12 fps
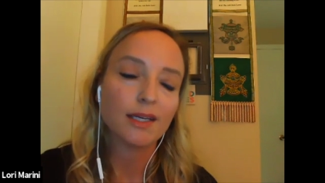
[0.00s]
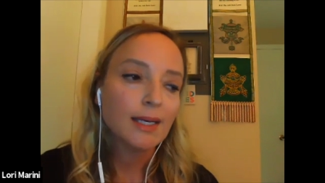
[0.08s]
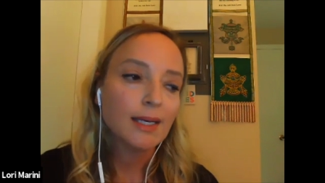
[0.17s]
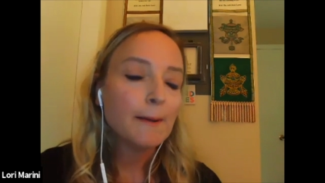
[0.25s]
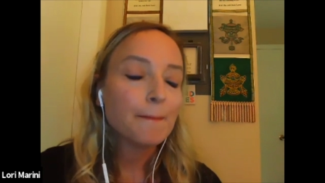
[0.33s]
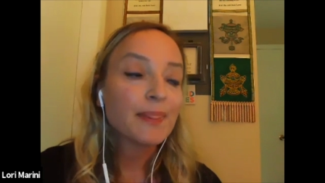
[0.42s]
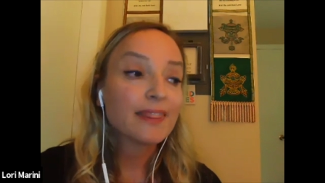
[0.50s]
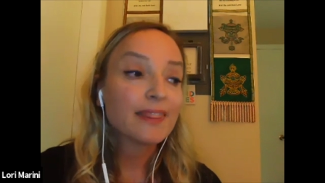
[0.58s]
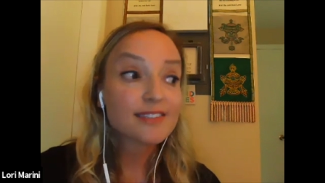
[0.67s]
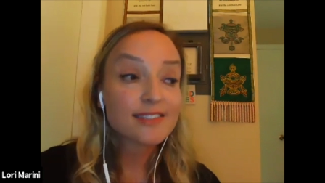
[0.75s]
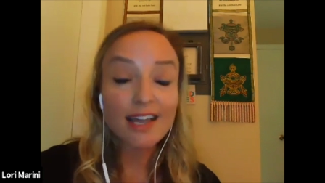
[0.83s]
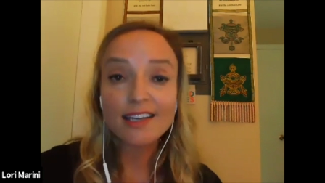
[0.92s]
Mm-hmm. The
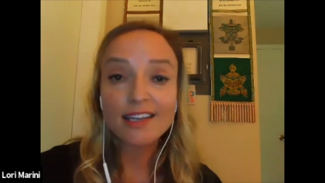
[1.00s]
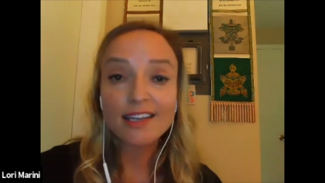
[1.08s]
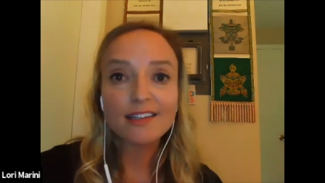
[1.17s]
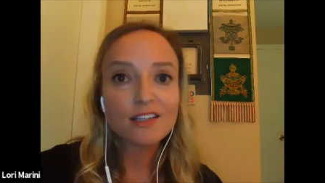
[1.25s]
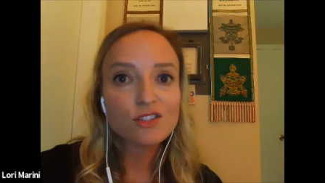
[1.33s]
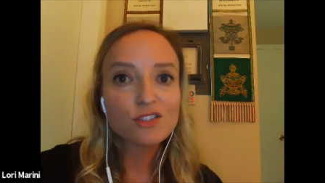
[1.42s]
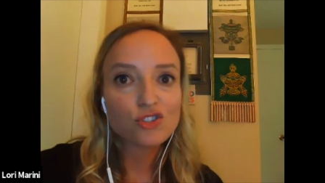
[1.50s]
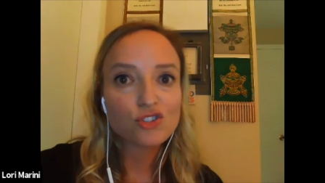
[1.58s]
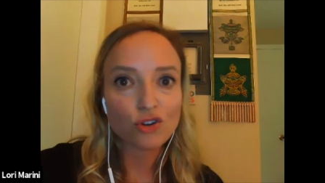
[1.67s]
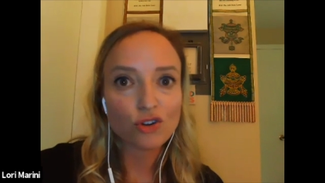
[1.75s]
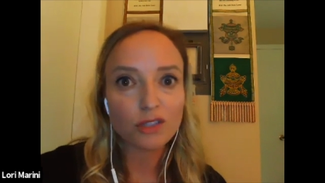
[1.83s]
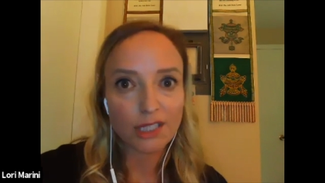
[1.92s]
second is
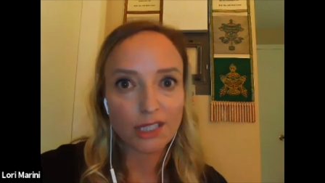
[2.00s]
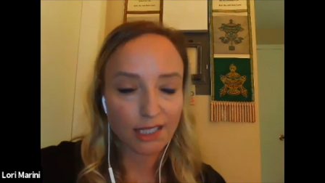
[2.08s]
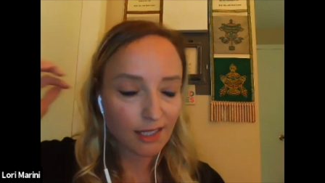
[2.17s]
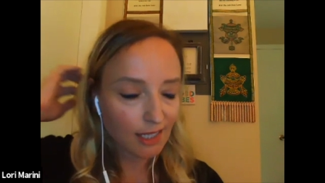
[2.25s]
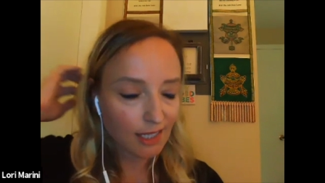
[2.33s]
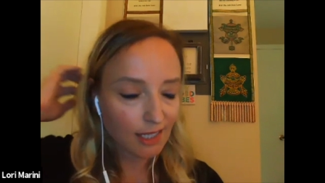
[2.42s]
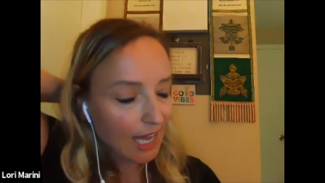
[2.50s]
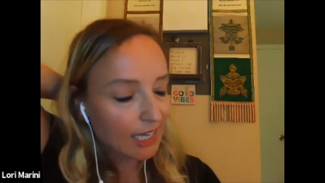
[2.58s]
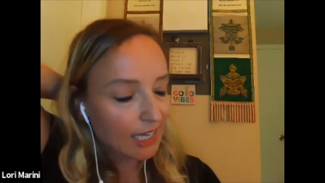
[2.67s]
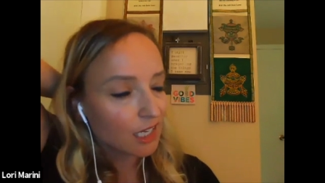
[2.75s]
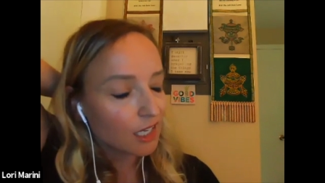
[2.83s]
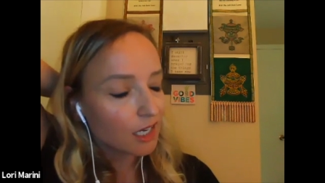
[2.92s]
journaling.
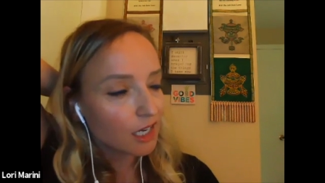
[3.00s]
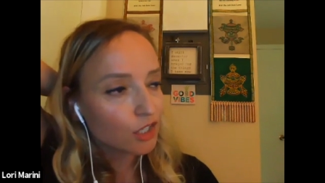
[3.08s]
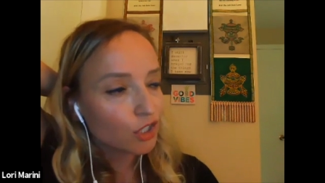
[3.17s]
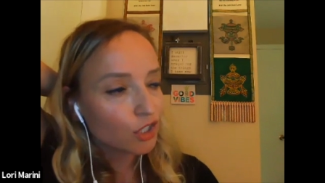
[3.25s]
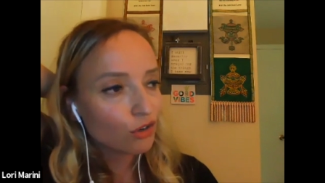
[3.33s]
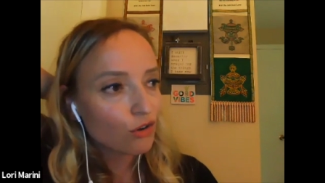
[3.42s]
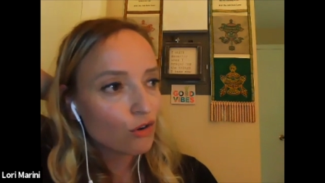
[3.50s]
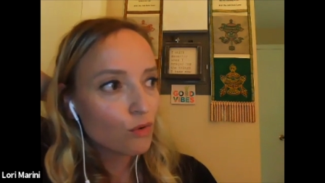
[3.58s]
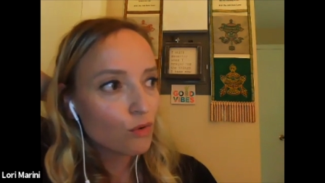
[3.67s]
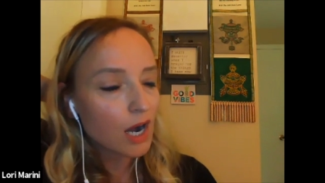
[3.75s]
And, you know,